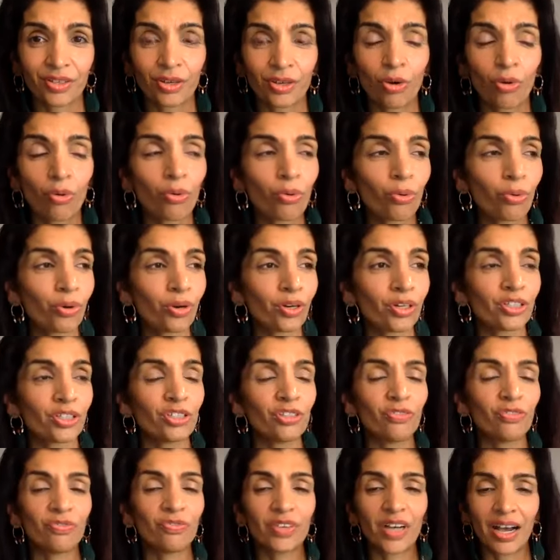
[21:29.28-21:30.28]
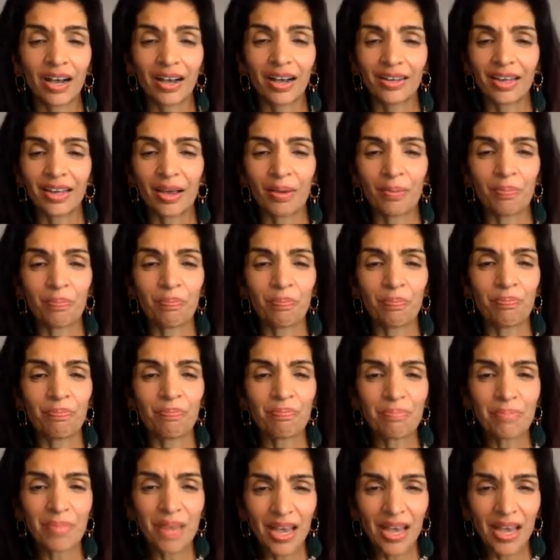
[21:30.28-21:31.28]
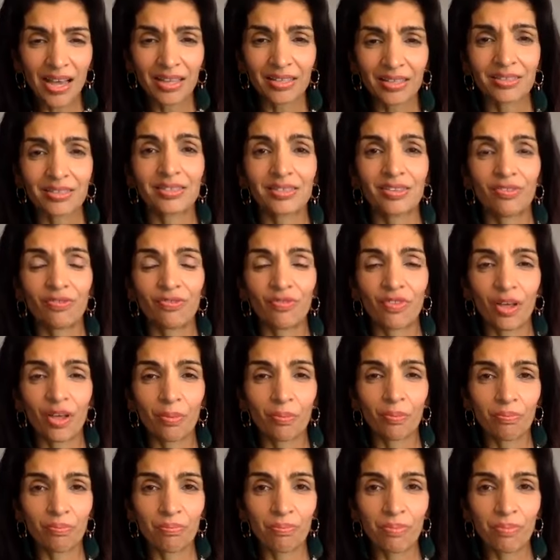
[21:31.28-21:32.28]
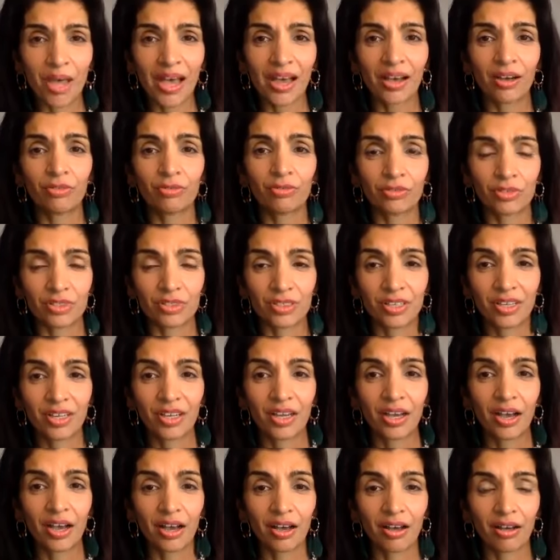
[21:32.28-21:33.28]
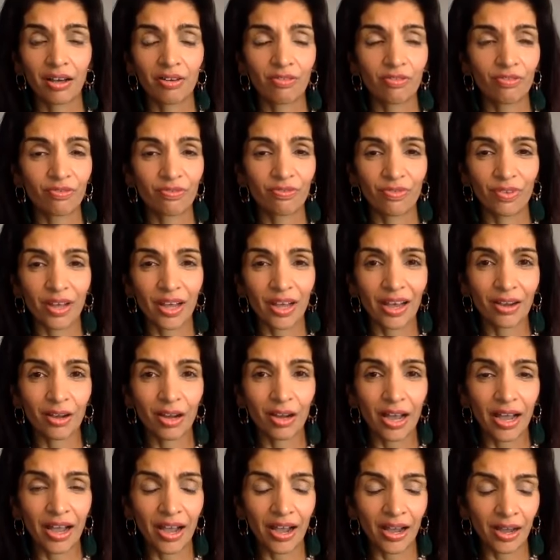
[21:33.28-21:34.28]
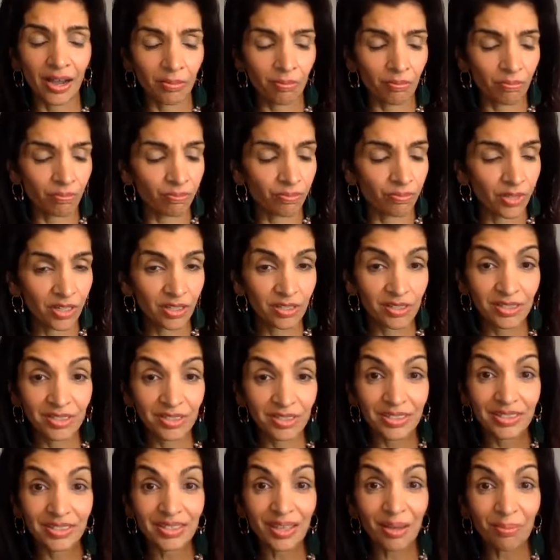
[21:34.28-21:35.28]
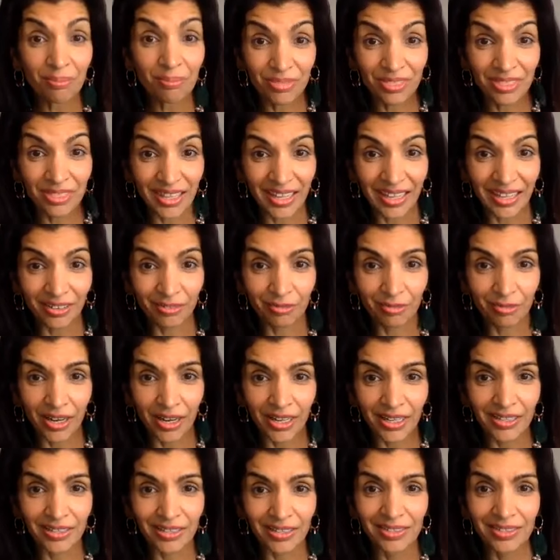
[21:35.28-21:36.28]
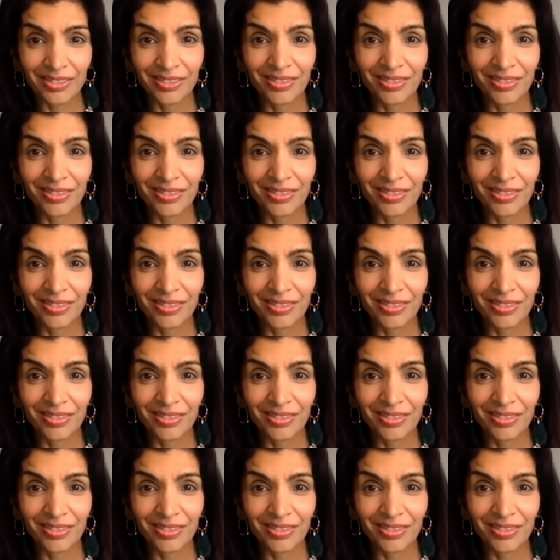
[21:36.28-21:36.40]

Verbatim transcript: Or you've got a massive amount of uh, um, something, right?